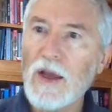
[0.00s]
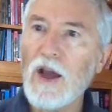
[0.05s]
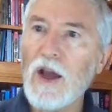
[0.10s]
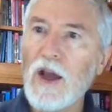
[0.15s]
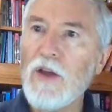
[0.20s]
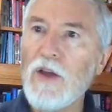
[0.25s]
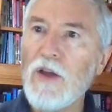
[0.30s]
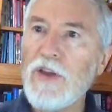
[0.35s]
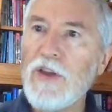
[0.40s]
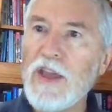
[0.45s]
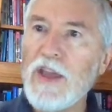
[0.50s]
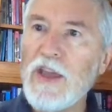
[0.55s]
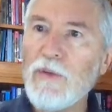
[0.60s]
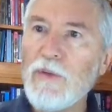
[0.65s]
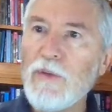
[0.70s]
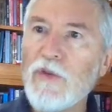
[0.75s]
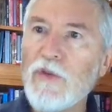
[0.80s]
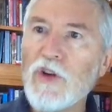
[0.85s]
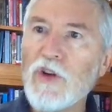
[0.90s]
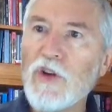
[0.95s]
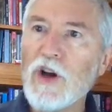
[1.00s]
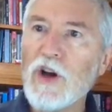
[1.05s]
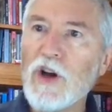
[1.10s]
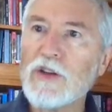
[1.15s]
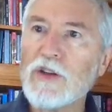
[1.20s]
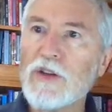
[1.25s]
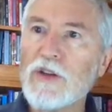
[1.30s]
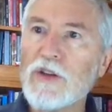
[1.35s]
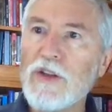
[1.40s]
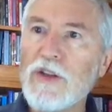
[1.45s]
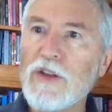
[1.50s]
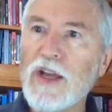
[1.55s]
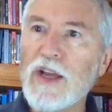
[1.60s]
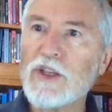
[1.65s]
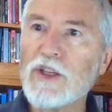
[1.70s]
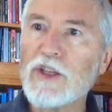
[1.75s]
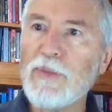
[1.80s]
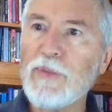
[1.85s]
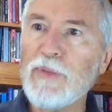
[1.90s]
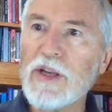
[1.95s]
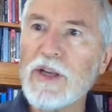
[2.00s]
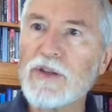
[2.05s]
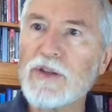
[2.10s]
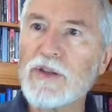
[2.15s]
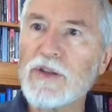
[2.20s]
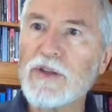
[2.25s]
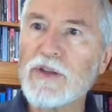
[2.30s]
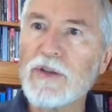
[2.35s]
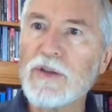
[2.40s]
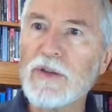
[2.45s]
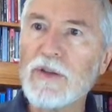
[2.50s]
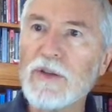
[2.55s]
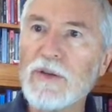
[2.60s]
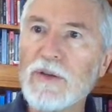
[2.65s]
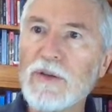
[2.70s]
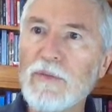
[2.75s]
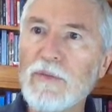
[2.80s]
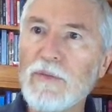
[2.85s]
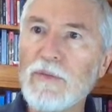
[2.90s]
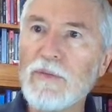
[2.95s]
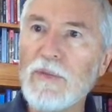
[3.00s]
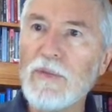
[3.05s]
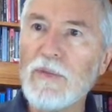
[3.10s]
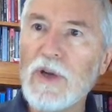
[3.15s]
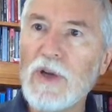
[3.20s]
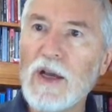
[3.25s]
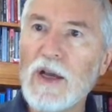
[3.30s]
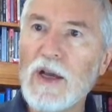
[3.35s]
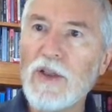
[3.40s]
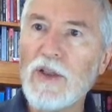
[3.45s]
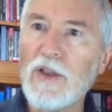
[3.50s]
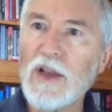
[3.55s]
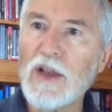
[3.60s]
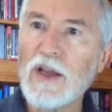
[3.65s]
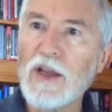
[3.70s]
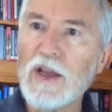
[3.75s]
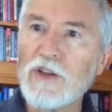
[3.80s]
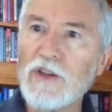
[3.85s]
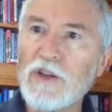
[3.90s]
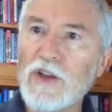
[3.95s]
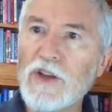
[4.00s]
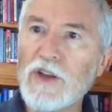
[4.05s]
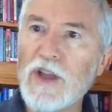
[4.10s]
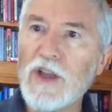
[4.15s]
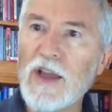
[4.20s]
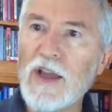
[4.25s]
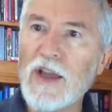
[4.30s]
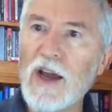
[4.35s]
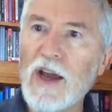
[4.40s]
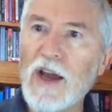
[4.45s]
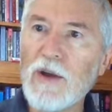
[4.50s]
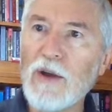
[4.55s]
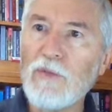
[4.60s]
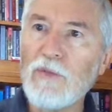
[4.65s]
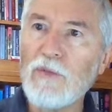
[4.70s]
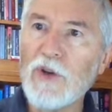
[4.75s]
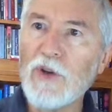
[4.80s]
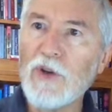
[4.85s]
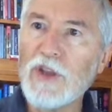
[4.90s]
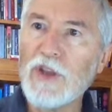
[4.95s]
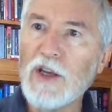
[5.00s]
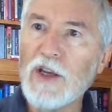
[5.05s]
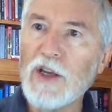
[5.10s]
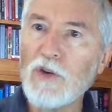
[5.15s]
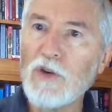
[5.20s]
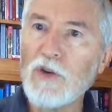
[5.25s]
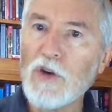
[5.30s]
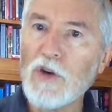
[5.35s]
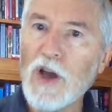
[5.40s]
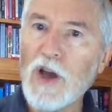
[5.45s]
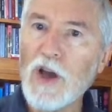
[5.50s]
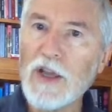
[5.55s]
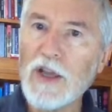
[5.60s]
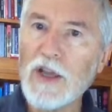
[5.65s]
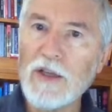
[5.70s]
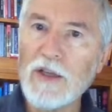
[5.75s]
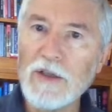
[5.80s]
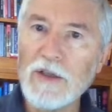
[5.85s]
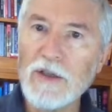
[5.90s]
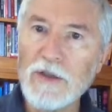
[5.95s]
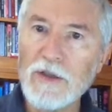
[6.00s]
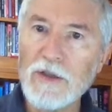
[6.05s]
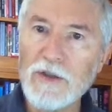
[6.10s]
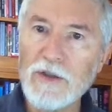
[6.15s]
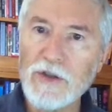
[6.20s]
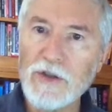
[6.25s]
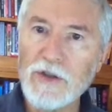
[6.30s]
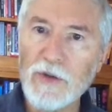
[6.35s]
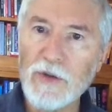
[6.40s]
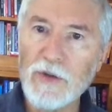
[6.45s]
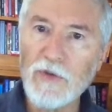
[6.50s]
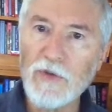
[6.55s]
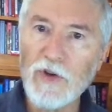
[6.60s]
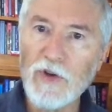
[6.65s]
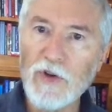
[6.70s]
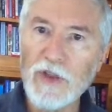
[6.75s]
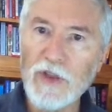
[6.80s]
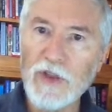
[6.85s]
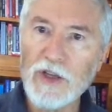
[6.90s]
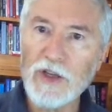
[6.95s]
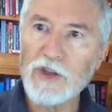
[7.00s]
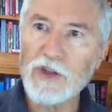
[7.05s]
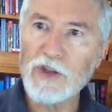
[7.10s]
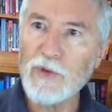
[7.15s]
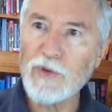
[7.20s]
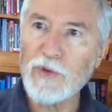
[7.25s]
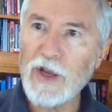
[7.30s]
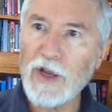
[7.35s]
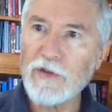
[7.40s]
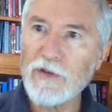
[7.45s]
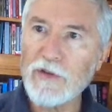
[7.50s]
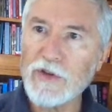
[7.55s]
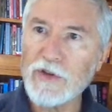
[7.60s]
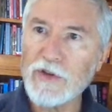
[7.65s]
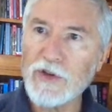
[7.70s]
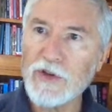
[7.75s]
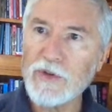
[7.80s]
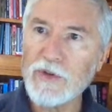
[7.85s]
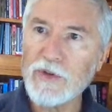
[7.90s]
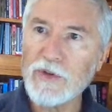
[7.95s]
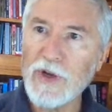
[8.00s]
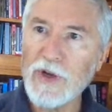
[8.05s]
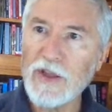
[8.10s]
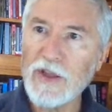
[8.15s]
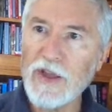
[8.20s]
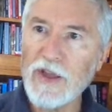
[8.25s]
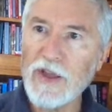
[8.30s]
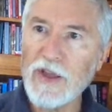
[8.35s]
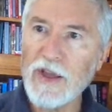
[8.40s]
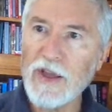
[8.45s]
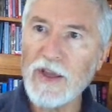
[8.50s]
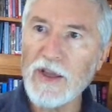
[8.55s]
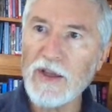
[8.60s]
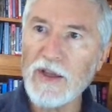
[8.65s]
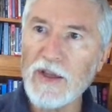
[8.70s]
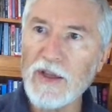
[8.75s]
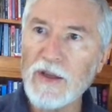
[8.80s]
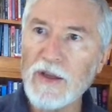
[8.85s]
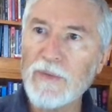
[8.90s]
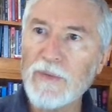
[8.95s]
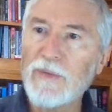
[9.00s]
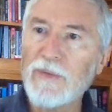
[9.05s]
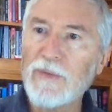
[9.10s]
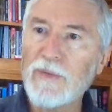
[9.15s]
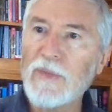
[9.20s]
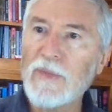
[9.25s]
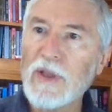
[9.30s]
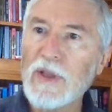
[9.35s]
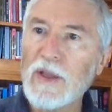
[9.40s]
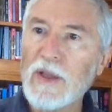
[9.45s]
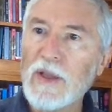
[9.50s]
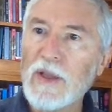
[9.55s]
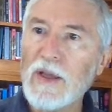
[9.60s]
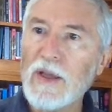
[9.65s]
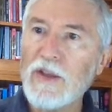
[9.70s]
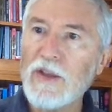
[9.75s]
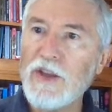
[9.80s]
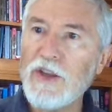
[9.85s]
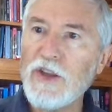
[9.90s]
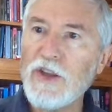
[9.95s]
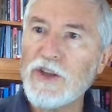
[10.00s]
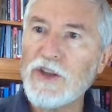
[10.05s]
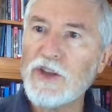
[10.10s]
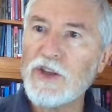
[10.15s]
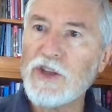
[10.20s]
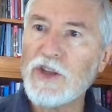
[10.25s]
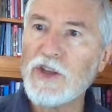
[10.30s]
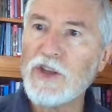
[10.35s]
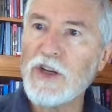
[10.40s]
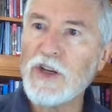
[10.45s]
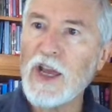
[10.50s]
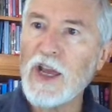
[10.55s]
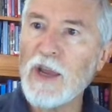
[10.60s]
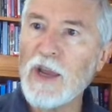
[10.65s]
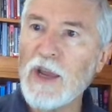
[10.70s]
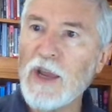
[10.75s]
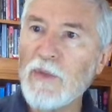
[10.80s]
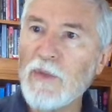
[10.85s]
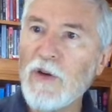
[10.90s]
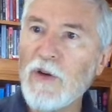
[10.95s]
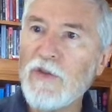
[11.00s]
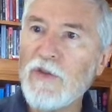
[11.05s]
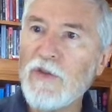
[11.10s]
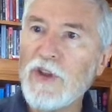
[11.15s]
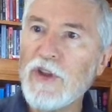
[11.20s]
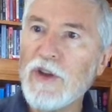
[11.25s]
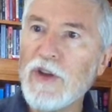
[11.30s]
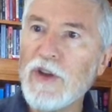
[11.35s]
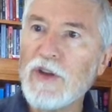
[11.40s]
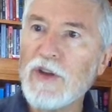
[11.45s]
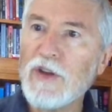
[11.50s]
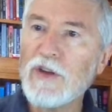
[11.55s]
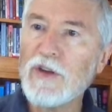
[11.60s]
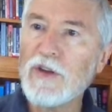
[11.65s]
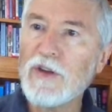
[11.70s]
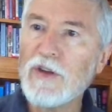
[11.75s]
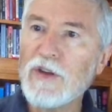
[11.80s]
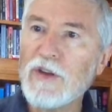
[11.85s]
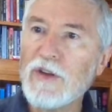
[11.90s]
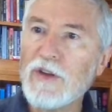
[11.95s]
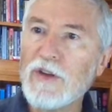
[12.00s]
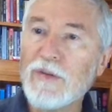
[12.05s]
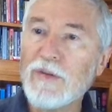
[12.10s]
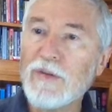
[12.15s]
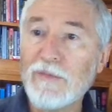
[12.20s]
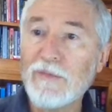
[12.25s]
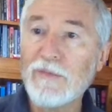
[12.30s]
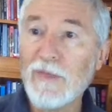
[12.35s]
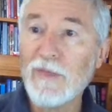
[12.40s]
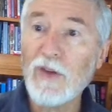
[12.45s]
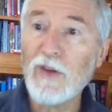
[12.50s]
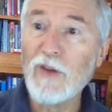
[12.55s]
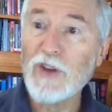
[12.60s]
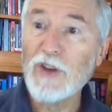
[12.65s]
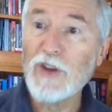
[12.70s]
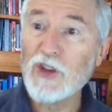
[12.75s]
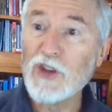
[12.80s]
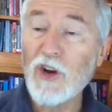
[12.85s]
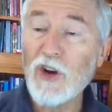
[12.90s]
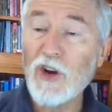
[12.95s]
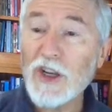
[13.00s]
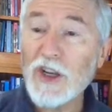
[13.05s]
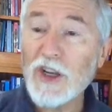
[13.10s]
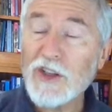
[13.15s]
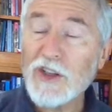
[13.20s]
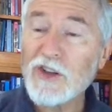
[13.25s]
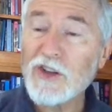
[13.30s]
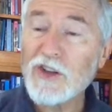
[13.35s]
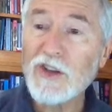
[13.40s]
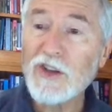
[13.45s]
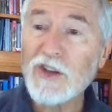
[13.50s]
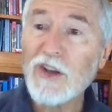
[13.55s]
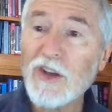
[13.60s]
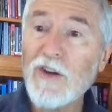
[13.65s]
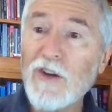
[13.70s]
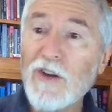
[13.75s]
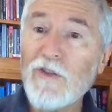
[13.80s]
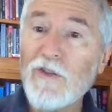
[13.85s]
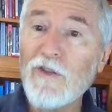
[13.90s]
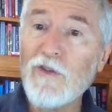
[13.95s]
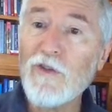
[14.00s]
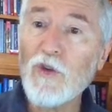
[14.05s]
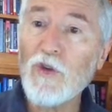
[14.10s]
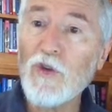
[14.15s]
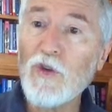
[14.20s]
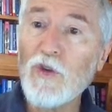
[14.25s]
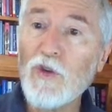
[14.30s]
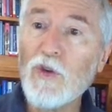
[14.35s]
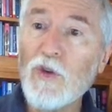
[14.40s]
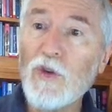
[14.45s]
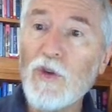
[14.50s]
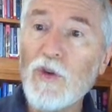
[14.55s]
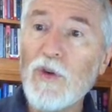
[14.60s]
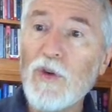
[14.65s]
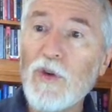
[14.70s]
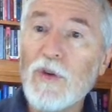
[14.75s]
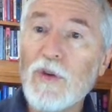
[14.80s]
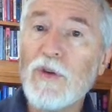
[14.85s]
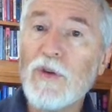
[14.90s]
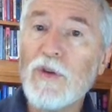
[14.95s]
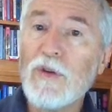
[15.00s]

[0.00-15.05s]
Over here we've got the aspects, the colours that they are, what they look like. So we've got that square is a square there. This is the name of the signs for